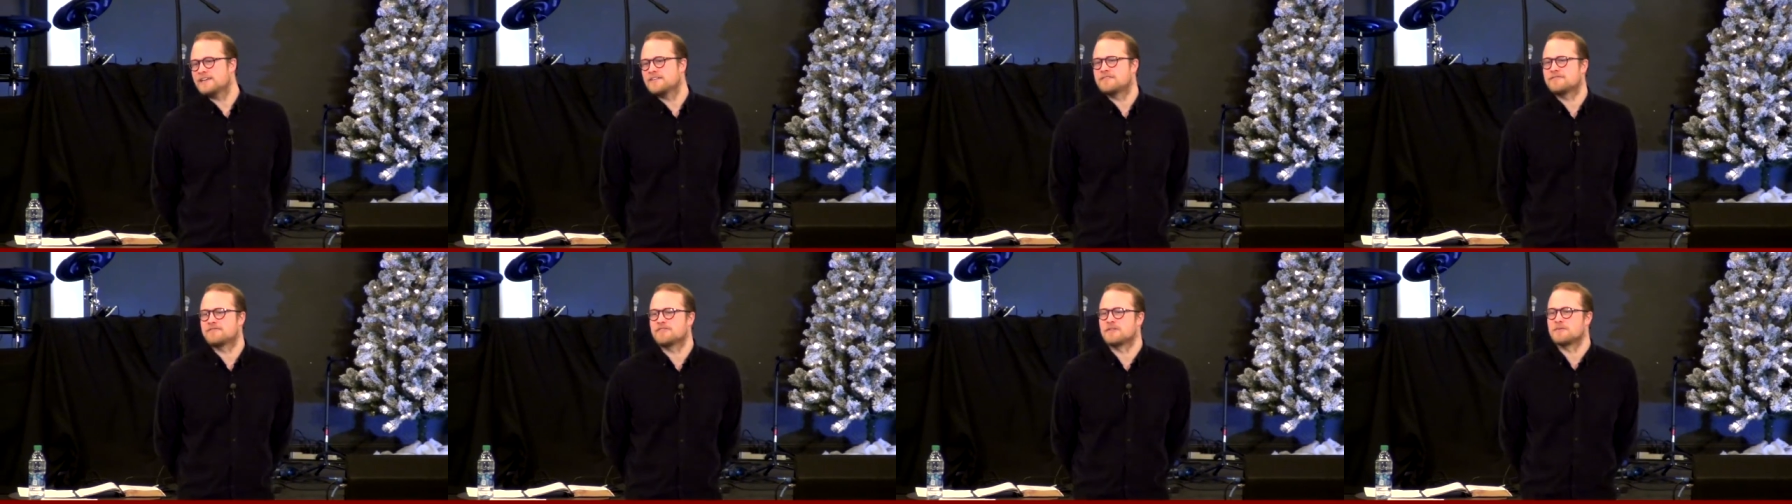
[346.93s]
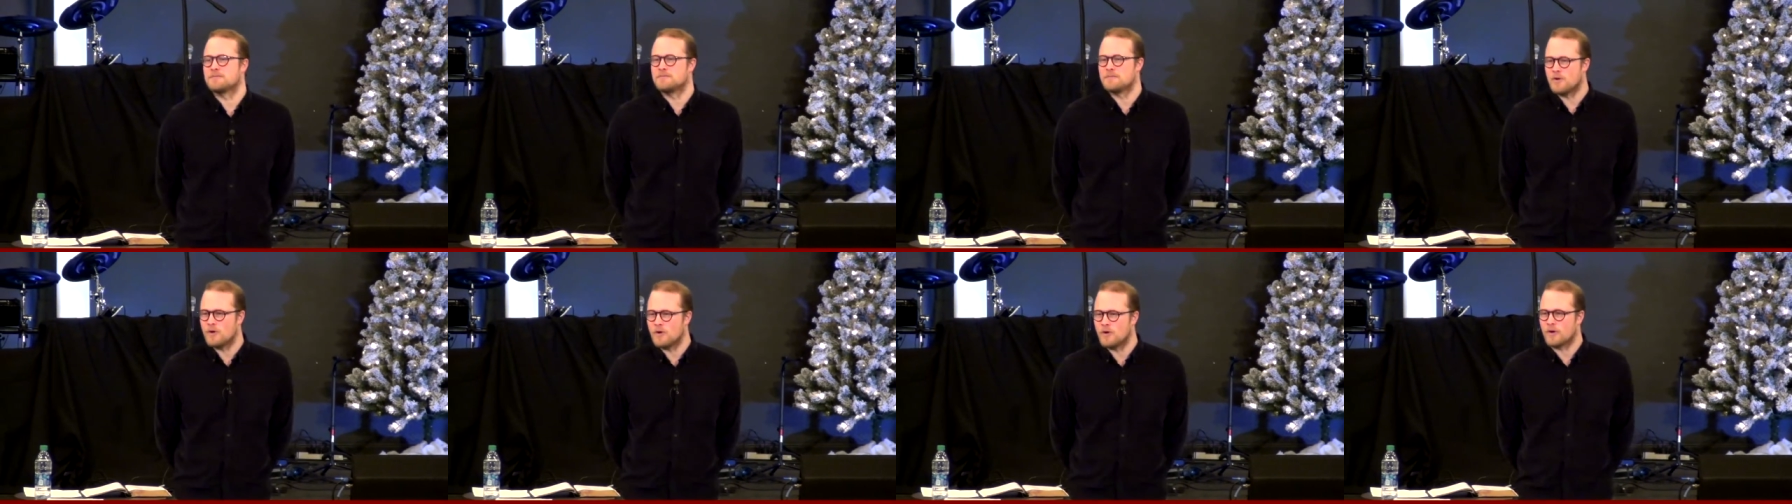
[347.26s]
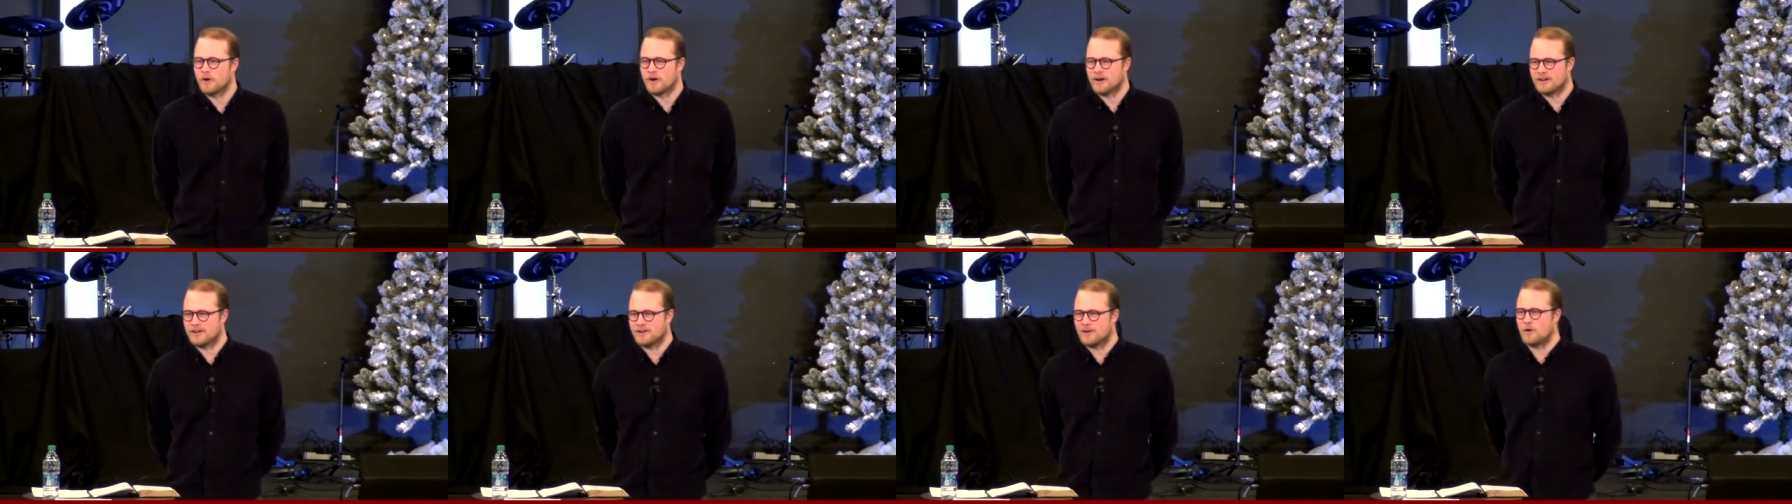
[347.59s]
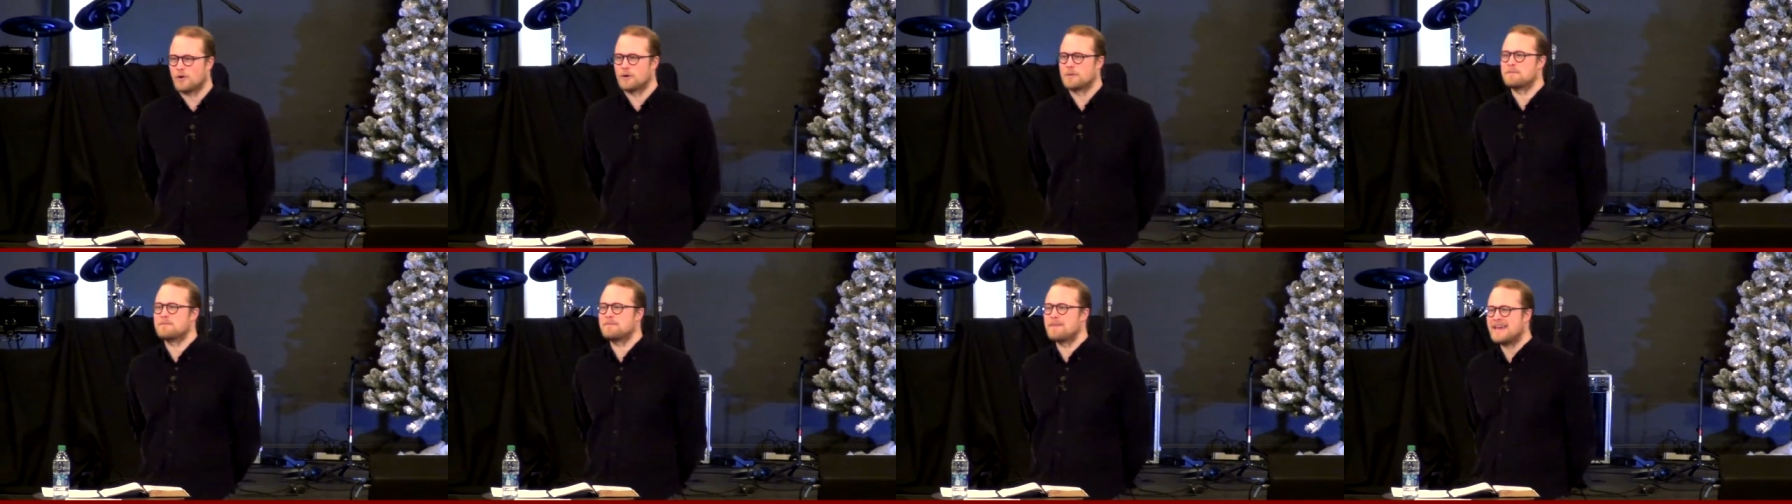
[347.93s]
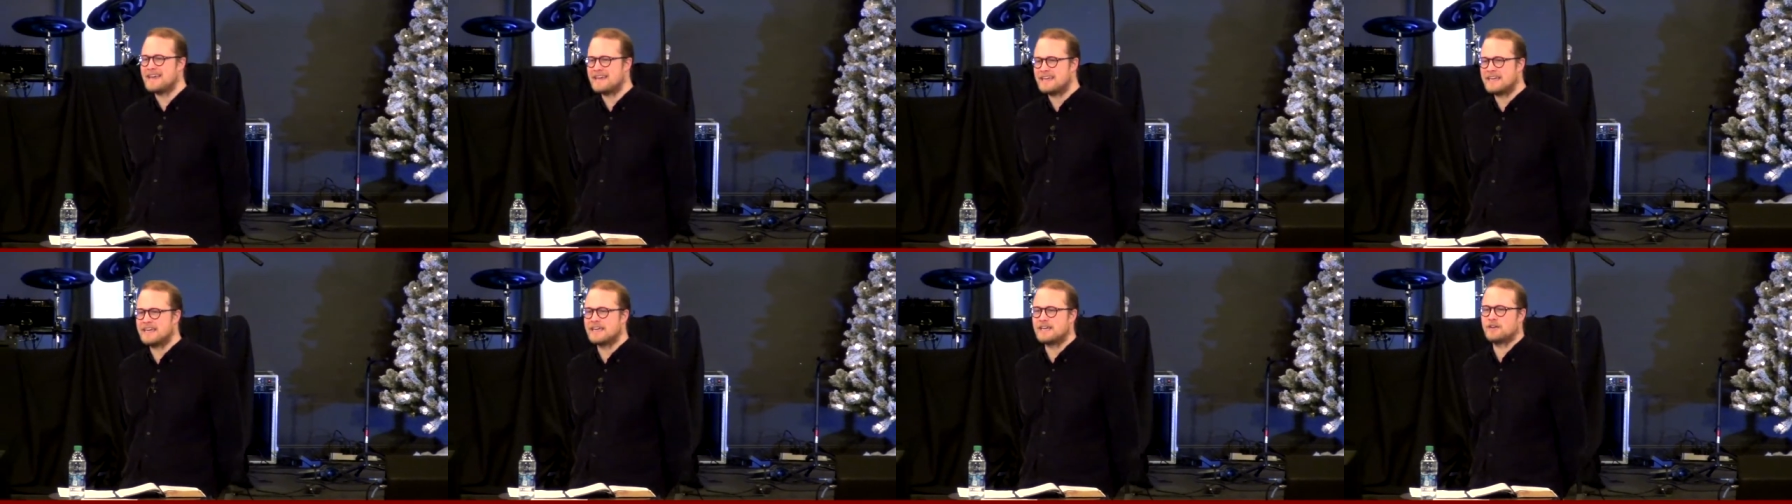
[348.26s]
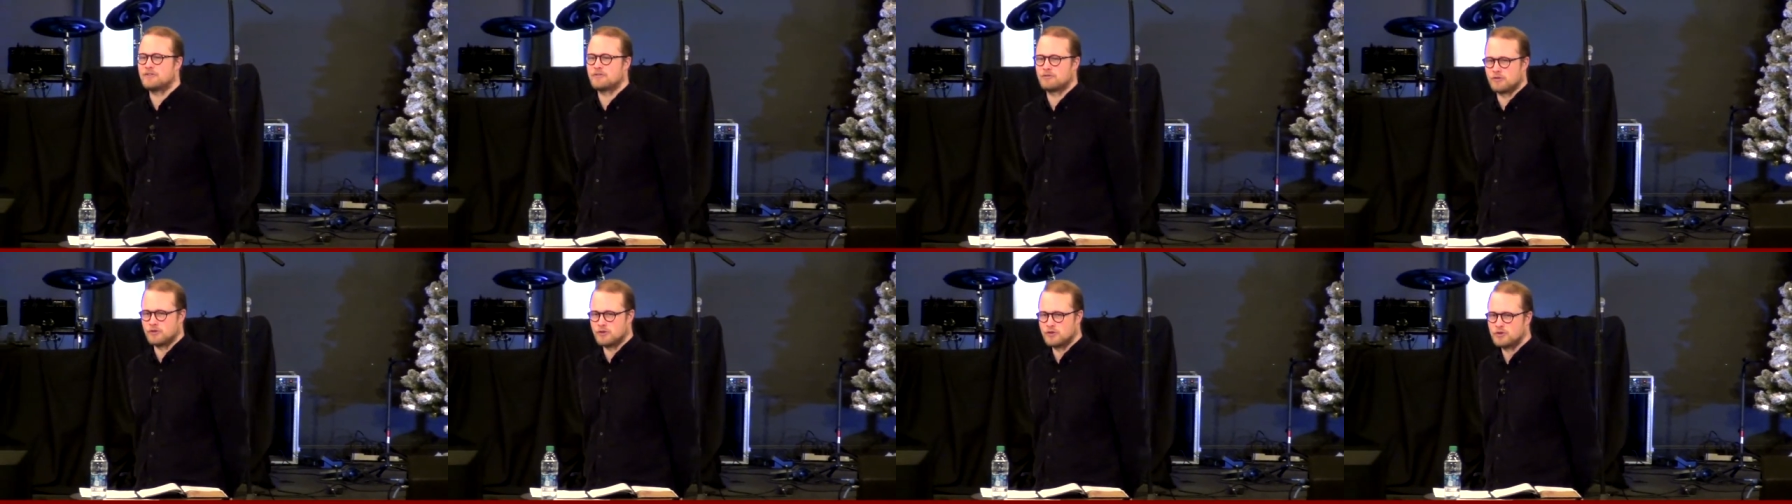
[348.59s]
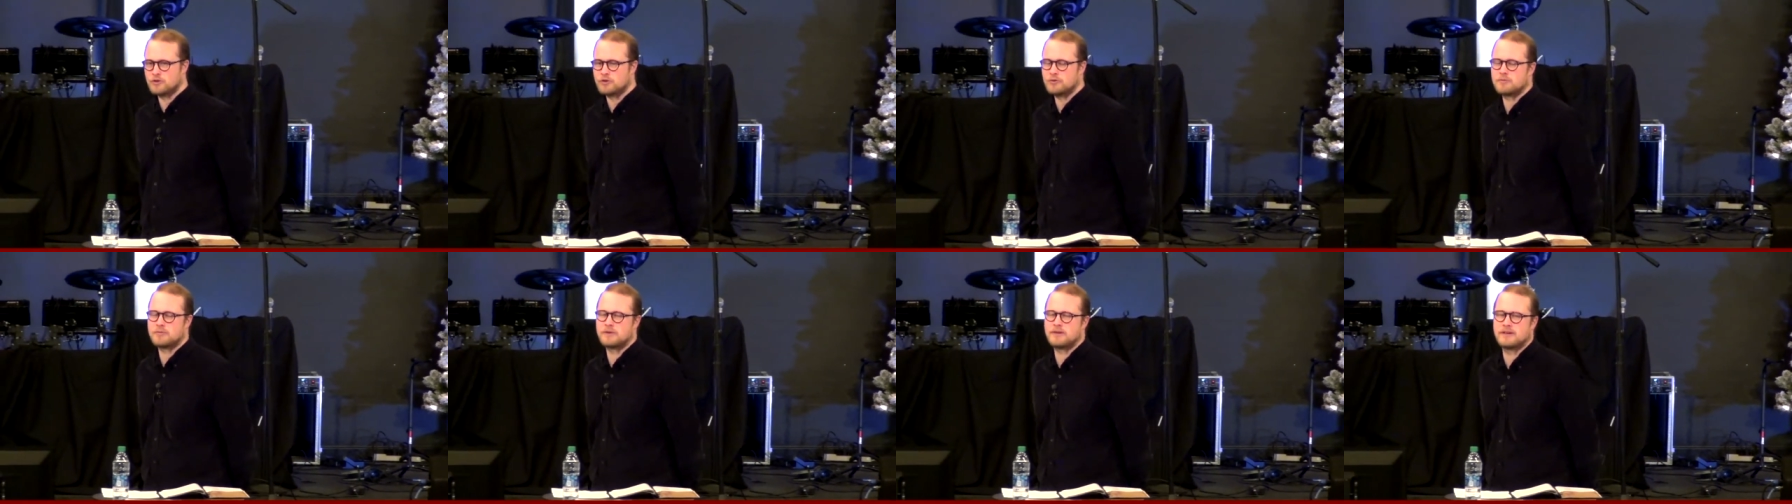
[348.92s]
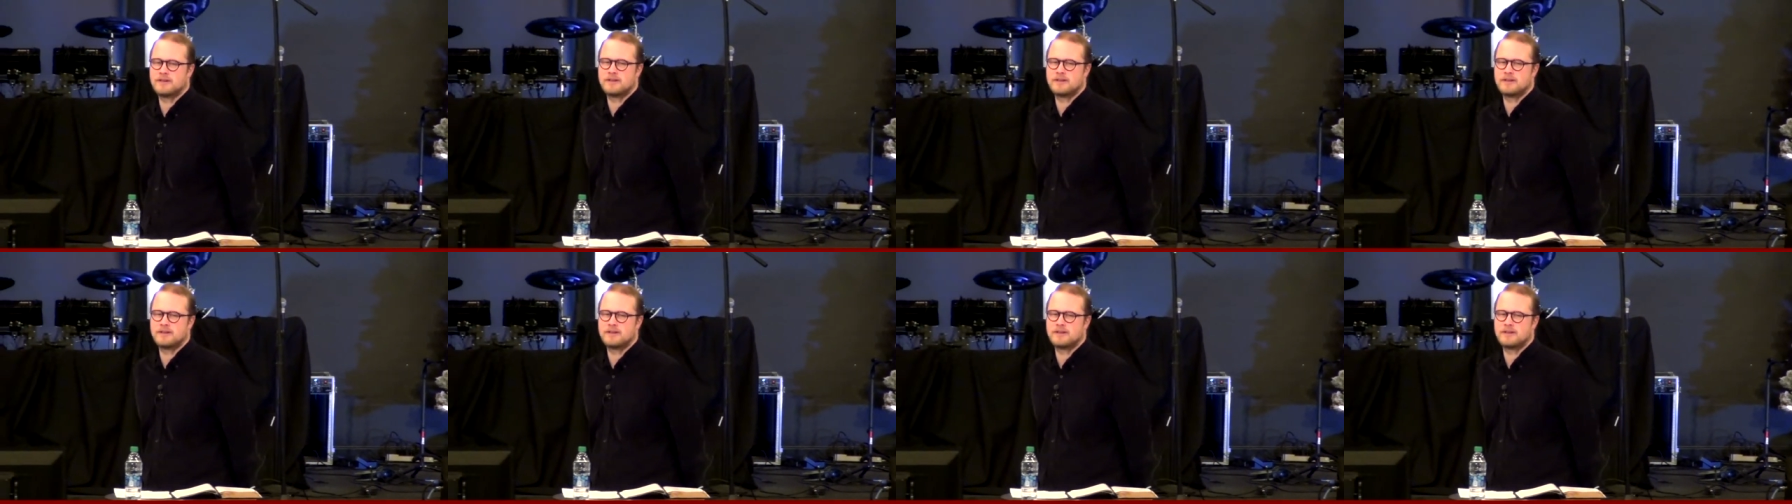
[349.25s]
for More or Making Room